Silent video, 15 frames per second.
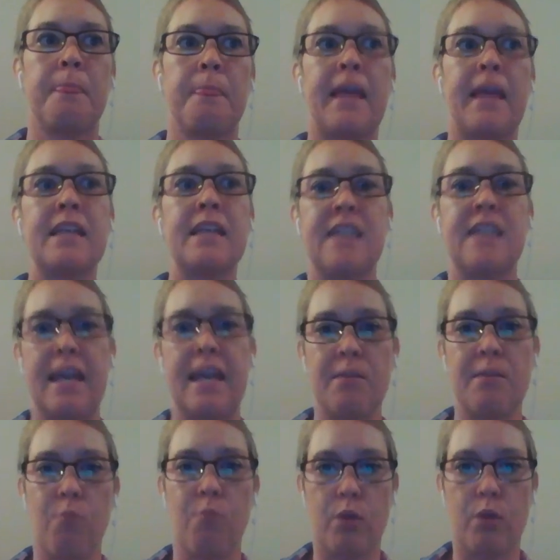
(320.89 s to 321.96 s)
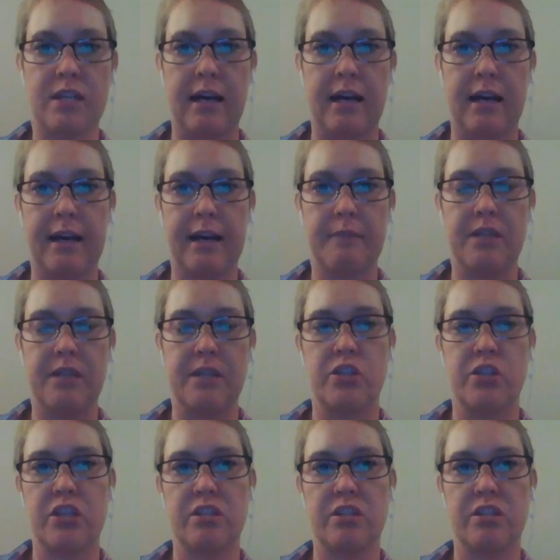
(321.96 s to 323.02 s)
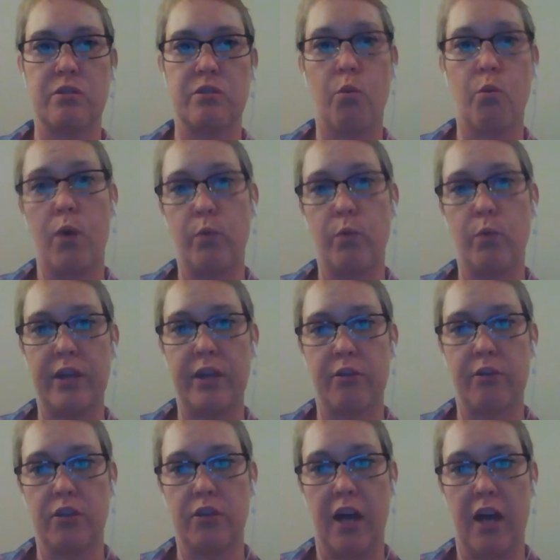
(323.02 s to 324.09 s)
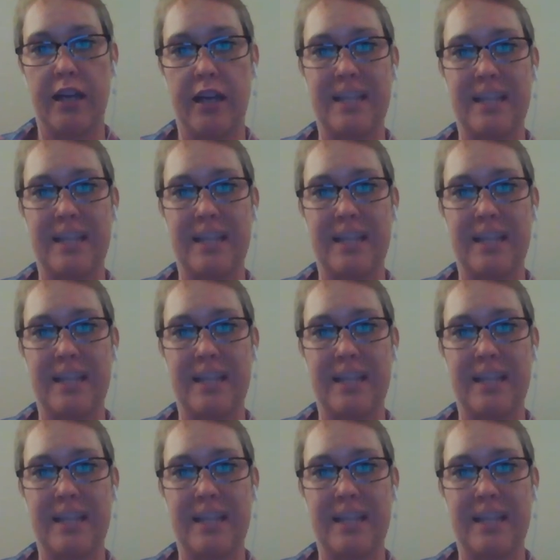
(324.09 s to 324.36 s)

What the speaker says: can take more time than just the 1 week you're allotted,